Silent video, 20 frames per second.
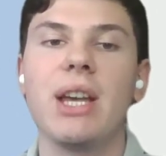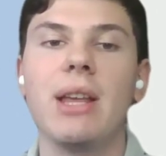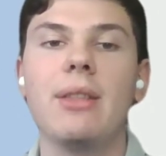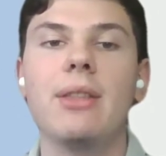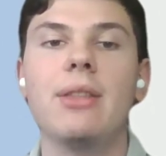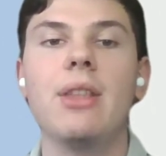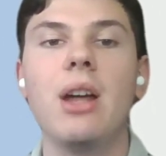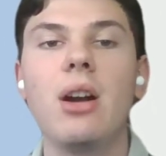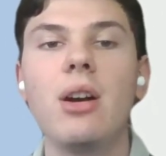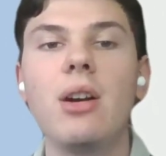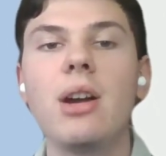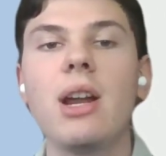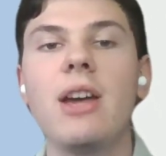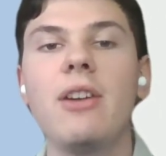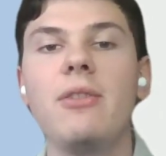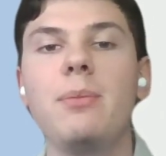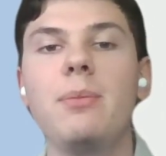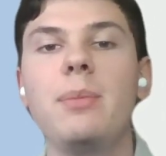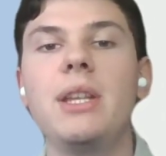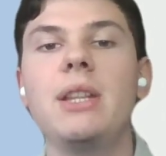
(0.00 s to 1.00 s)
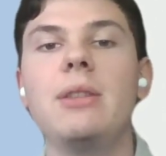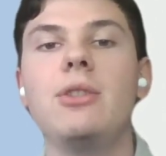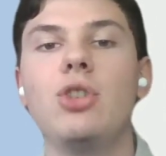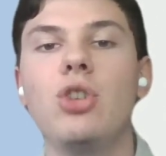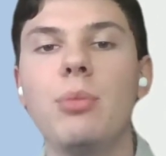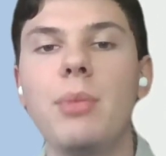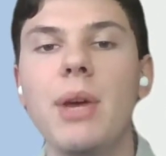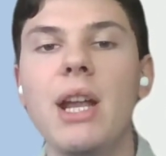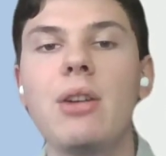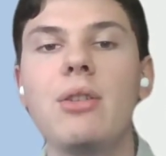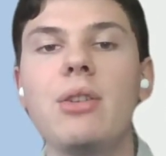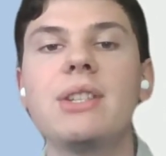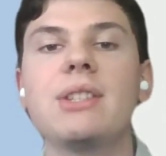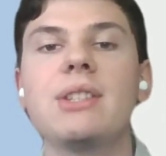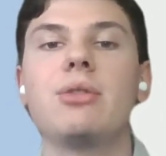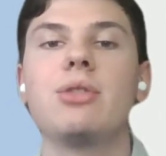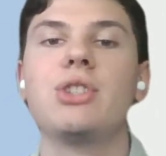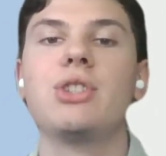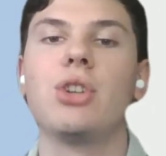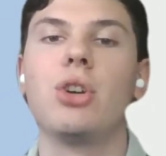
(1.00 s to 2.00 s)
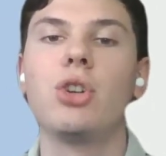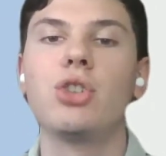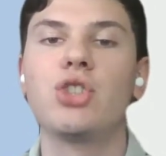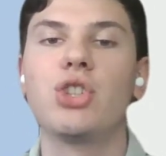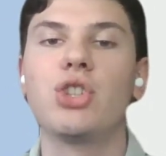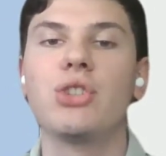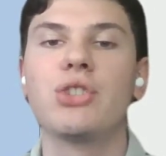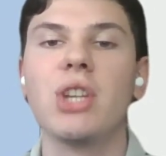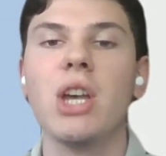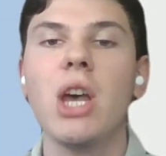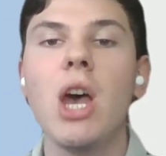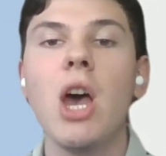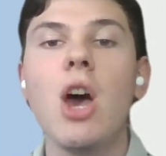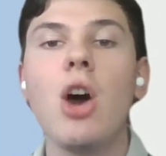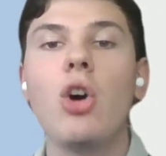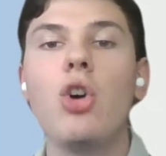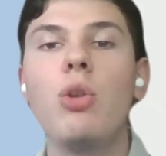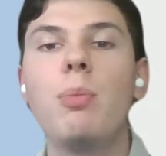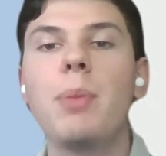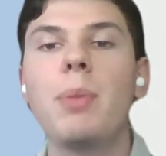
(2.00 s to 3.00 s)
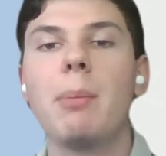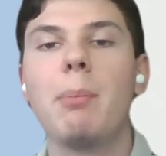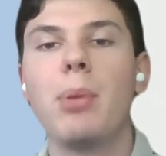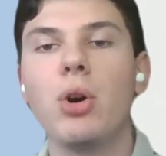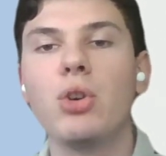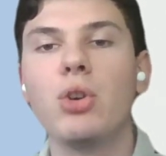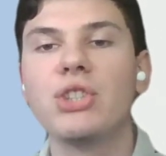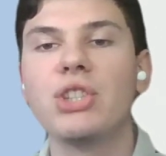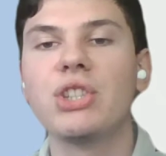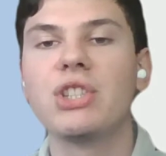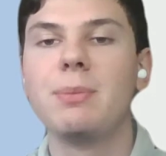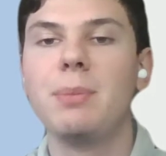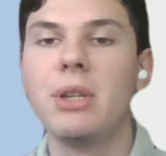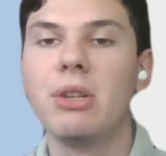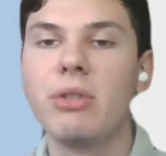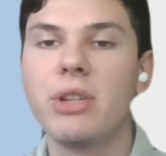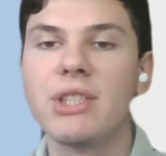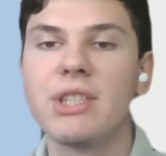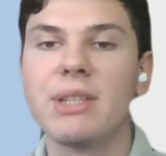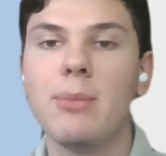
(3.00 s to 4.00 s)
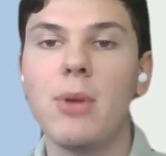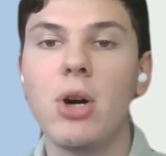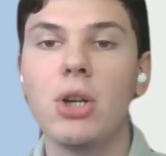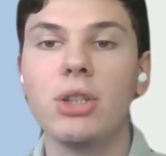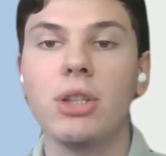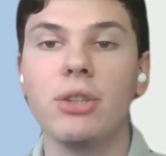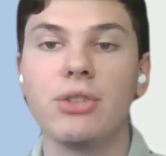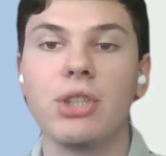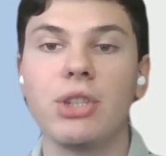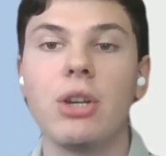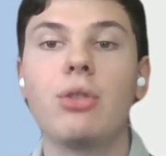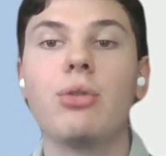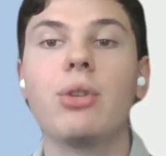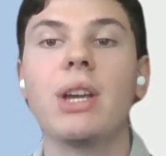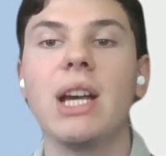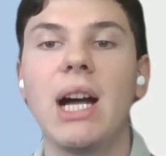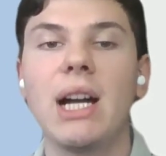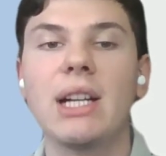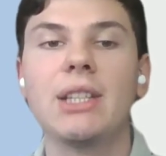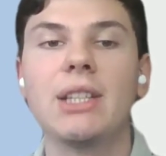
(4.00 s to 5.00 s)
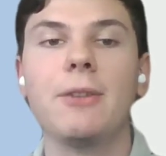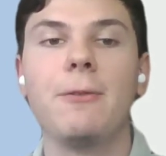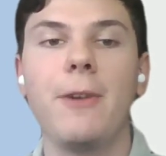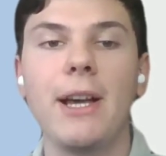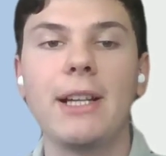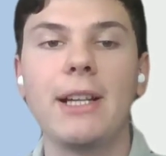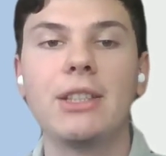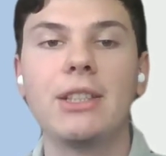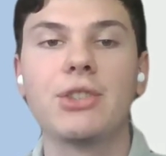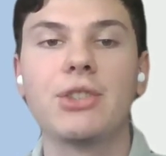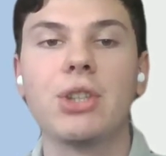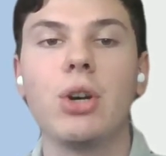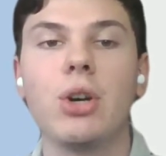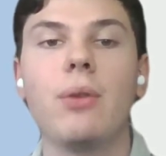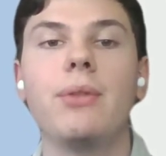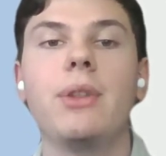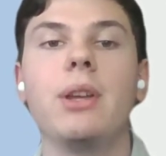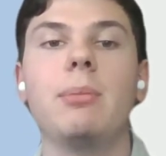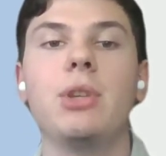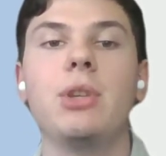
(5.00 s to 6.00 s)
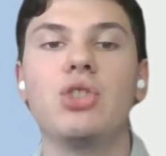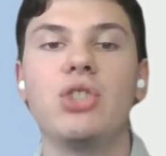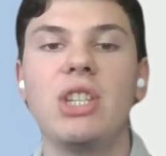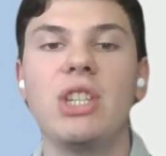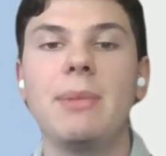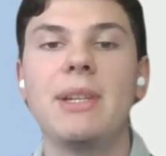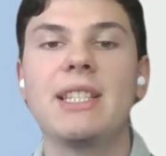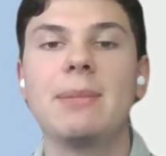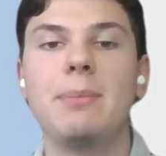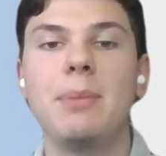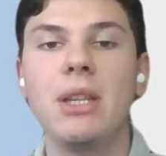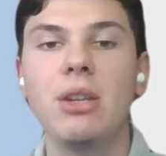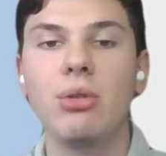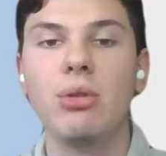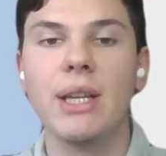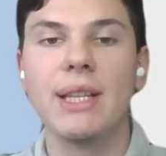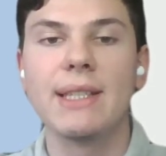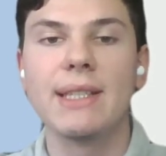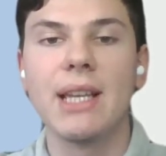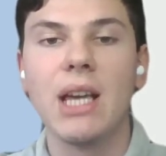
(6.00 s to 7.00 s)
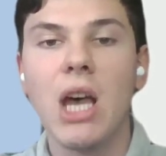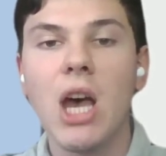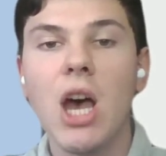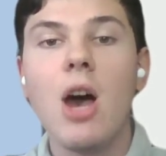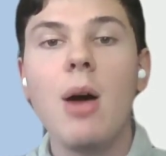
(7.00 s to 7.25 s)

and there have been numerous researchers who propose experience models regarding factors of the museum experience.